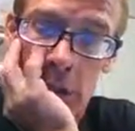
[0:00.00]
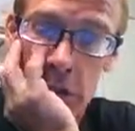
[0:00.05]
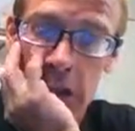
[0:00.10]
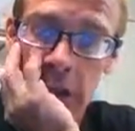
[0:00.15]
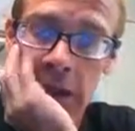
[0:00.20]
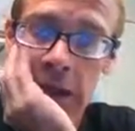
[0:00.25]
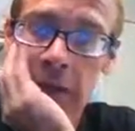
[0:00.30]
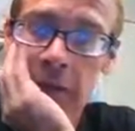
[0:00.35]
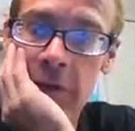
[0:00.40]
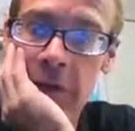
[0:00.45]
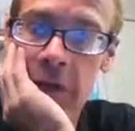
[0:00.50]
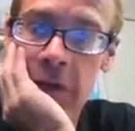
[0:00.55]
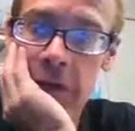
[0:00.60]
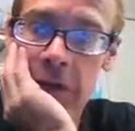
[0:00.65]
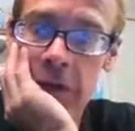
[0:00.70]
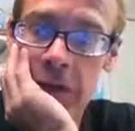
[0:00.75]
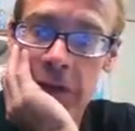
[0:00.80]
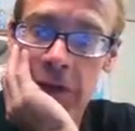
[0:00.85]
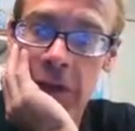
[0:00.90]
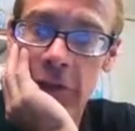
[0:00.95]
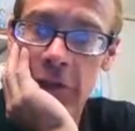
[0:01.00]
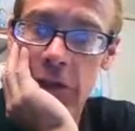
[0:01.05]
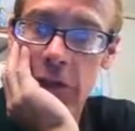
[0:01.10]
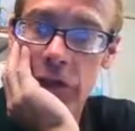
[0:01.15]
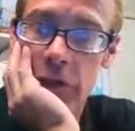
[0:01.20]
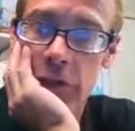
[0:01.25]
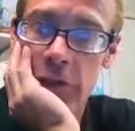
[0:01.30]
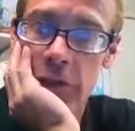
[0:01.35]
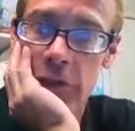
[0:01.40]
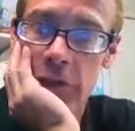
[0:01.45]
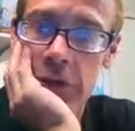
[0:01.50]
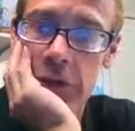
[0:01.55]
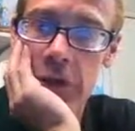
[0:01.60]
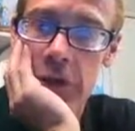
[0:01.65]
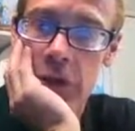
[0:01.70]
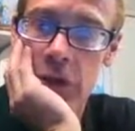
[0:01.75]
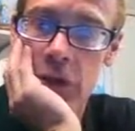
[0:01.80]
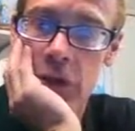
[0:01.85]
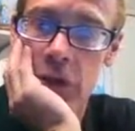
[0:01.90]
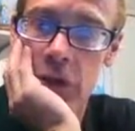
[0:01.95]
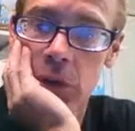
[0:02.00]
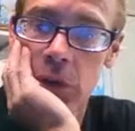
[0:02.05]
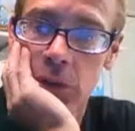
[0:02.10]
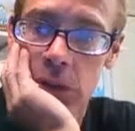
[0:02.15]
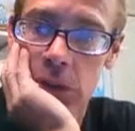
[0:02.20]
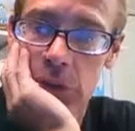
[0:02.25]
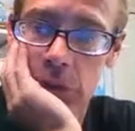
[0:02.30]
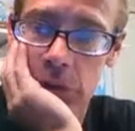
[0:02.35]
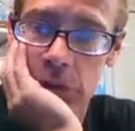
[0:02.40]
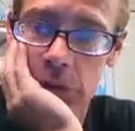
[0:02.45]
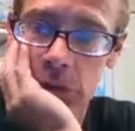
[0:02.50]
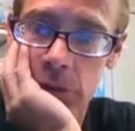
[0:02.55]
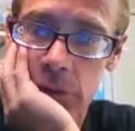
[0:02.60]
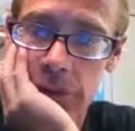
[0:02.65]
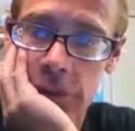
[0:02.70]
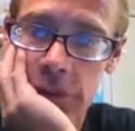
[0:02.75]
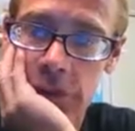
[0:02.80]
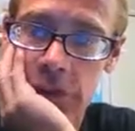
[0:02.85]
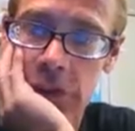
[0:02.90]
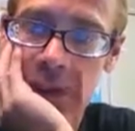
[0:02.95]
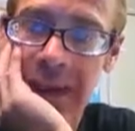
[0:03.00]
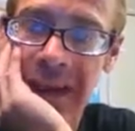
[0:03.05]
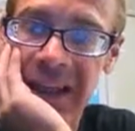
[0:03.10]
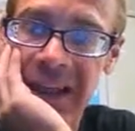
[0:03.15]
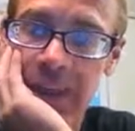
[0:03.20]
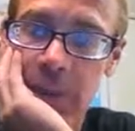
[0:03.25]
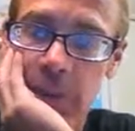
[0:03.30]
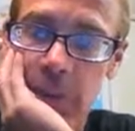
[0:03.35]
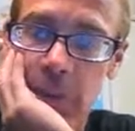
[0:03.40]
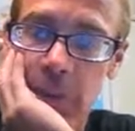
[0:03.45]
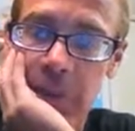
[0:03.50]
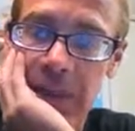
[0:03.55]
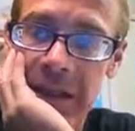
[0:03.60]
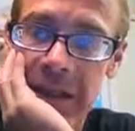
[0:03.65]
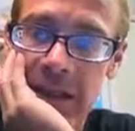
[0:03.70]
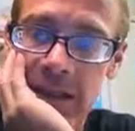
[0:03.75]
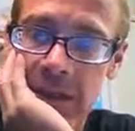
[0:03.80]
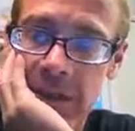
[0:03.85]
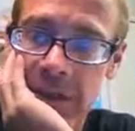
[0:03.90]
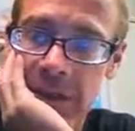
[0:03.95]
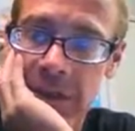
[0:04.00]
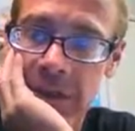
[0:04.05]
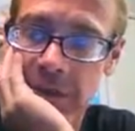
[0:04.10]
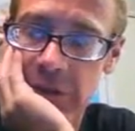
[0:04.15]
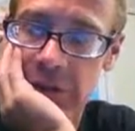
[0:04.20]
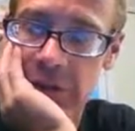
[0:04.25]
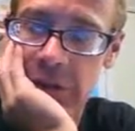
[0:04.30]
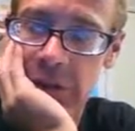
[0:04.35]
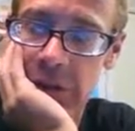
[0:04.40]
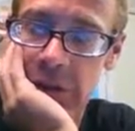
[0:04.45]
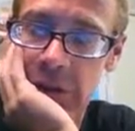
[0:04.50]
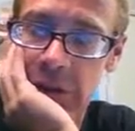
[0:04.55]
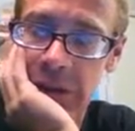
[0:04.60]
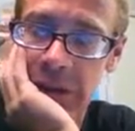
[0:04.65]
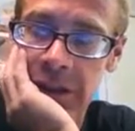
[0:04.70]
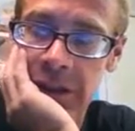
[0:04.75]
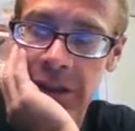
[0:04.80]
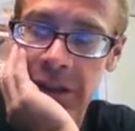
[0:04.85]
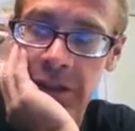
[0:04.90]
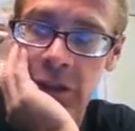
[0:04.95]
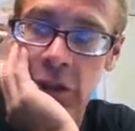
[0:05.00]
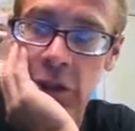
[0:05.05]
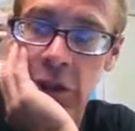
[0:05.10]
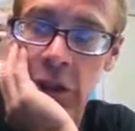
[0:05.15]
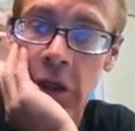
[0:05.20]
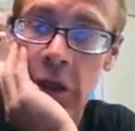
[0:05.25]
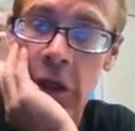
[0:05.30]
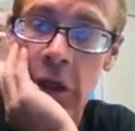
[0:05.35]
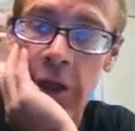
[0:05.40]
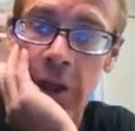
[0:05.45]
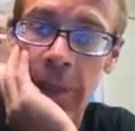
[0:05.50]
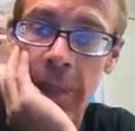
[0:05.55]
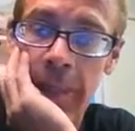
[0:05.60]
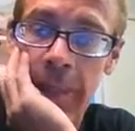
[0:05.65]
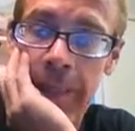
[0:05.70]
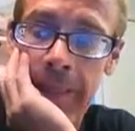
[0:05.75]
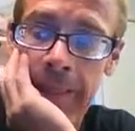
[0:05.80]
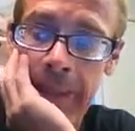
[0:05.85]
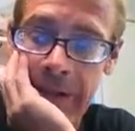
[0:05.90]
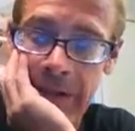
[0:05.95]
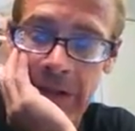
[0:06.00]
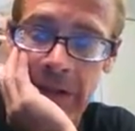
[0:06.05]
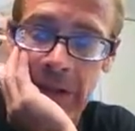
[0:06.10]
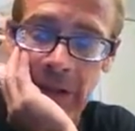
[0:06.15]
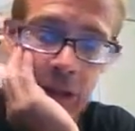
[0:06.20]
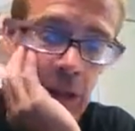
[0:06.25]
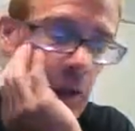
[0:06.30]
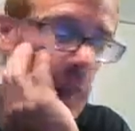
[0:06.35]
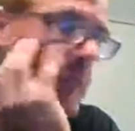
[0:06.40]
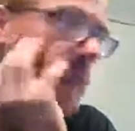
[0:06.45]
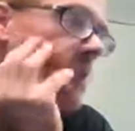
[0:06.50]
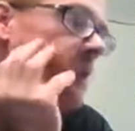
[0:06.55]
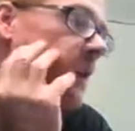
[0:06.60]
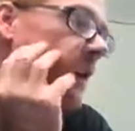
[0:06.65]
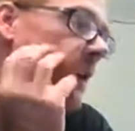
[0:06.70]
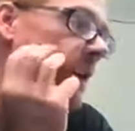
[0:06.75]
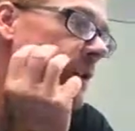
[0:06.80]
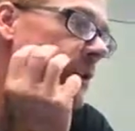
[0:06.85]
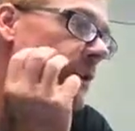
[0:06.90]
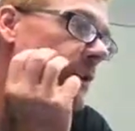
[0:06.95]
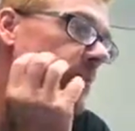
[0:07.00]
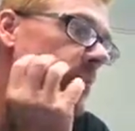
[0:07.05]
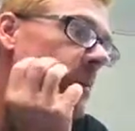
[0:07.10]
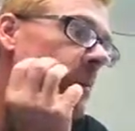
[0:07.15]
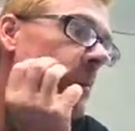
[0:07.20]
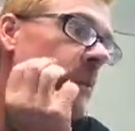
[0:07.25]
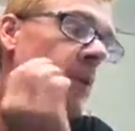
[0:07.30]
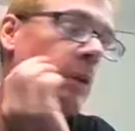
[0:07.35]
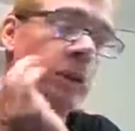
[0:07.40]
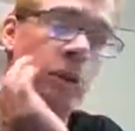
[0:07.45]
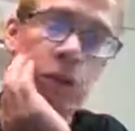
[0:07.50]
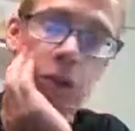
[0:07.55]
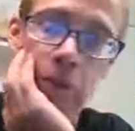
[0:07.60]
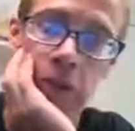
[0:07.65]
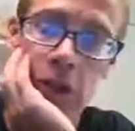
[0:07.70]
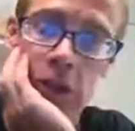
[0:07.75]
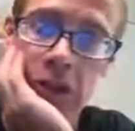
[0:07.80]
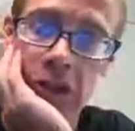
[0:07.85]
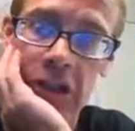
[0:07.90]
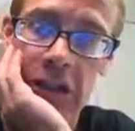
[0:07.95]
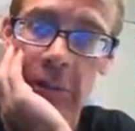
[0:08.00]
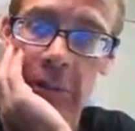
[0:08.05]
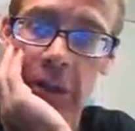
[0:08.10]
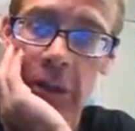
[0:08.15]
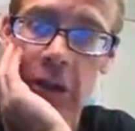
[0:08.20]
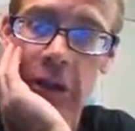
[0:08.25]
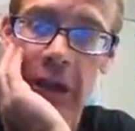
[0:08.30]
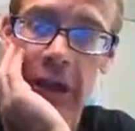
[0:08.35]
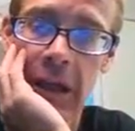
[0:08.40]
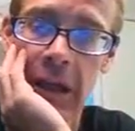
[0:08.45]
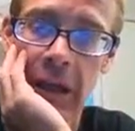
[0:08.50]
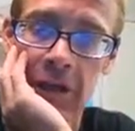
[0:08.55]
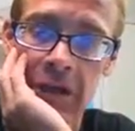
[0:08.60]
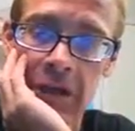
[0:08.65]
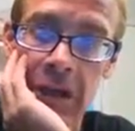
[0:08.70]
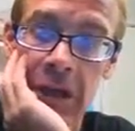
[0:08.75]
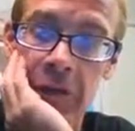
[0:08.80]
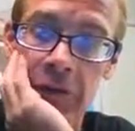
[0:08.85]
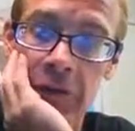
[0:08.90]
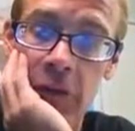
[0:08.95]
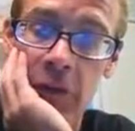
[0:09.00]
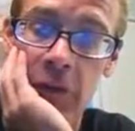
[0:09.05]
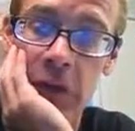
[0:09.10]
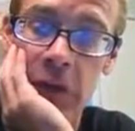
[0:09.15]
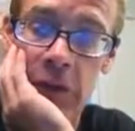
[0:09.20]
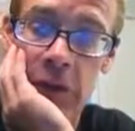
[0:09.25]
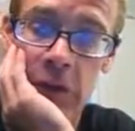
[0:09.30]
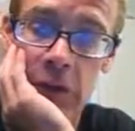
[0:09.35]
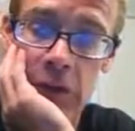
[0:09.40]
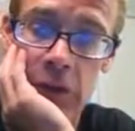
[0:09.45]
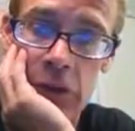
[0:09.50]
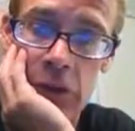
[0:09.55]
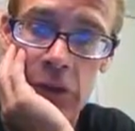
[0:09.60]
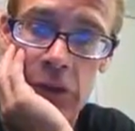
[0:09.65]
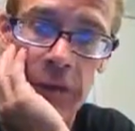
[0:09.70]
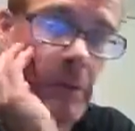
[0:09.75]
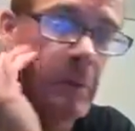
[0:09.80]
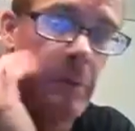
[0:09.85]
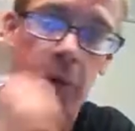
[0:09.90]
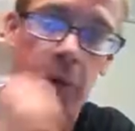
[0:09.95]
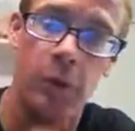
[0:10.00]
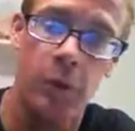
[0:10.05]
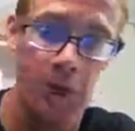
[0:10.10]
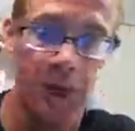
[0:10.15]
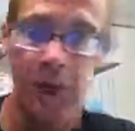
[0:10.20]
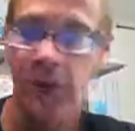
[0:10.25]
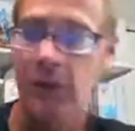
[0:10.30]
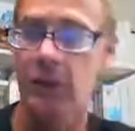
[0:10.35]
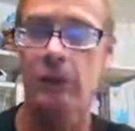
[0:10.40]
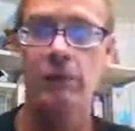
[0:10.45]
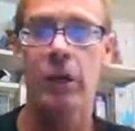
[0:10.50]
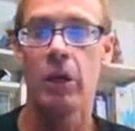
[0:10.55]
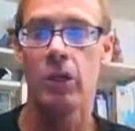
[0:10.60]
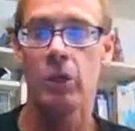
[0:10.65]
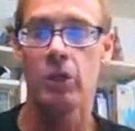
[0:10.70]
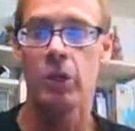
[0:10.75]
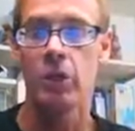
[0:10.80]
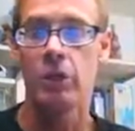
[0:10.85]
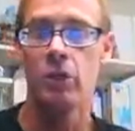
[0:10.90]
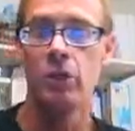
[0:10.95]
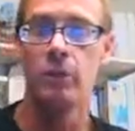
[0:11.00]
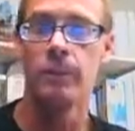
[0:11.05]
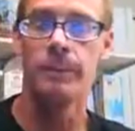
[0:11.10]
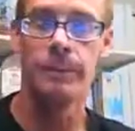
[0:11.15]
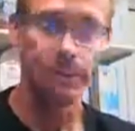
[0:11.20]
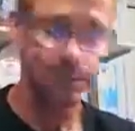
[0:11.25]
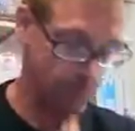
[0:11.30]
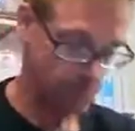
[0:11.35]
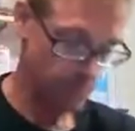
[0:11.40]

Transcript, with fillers: the evidence of a surfacing troll culture which is gaining momentum in this country is all and can all be tied to people with too much time on their hands and a fluent culture with people with nothing better to do.